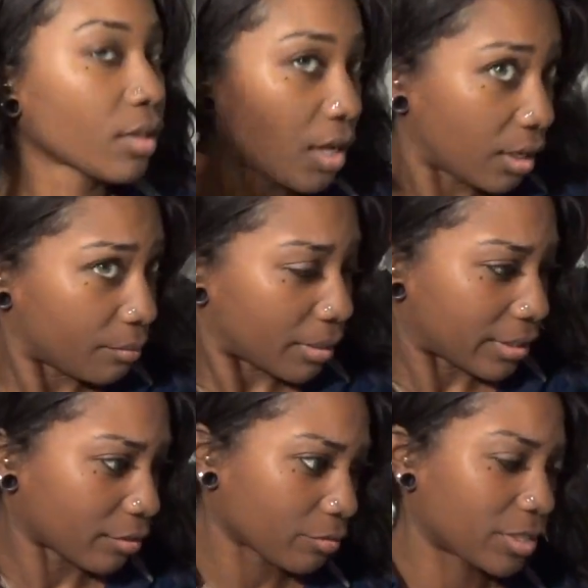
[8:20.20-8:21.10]
Um, I
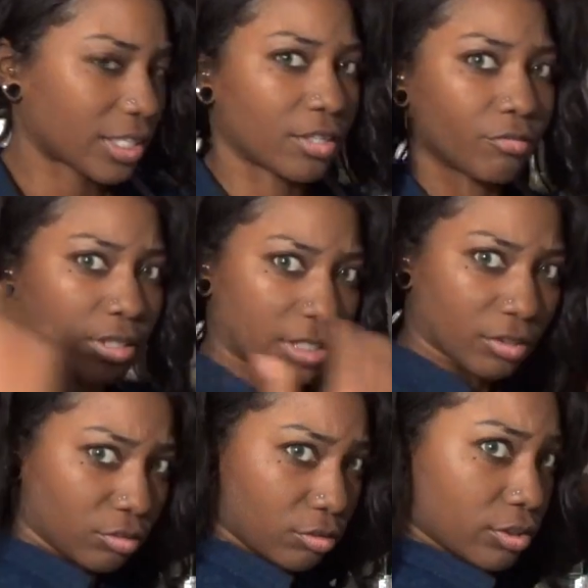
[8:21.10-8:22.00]
don't think it really
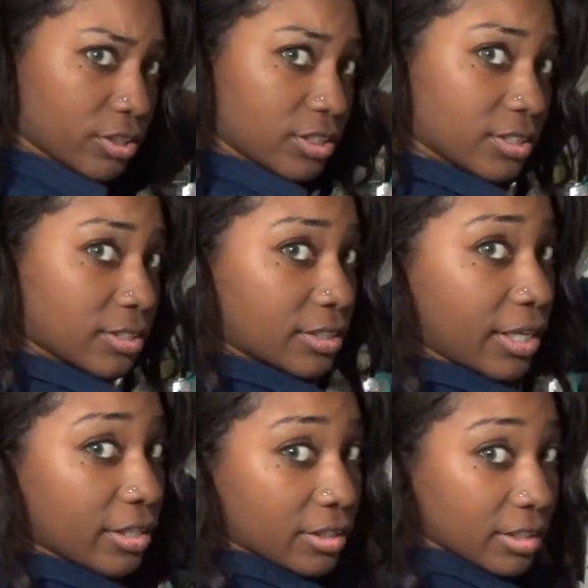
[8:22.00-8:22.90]
looks
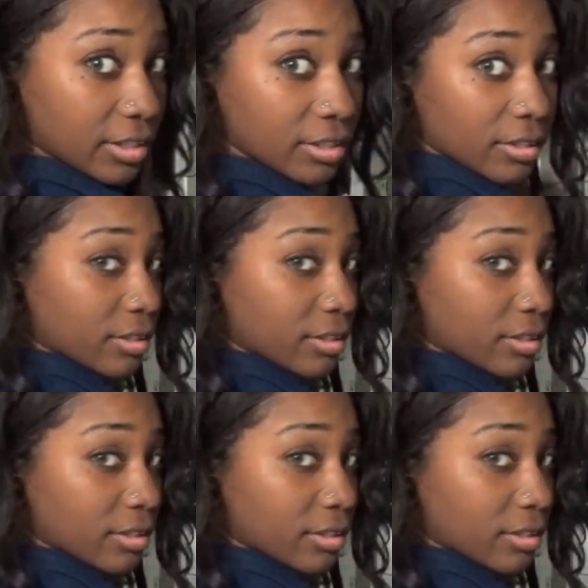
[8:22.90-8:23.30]
tangly,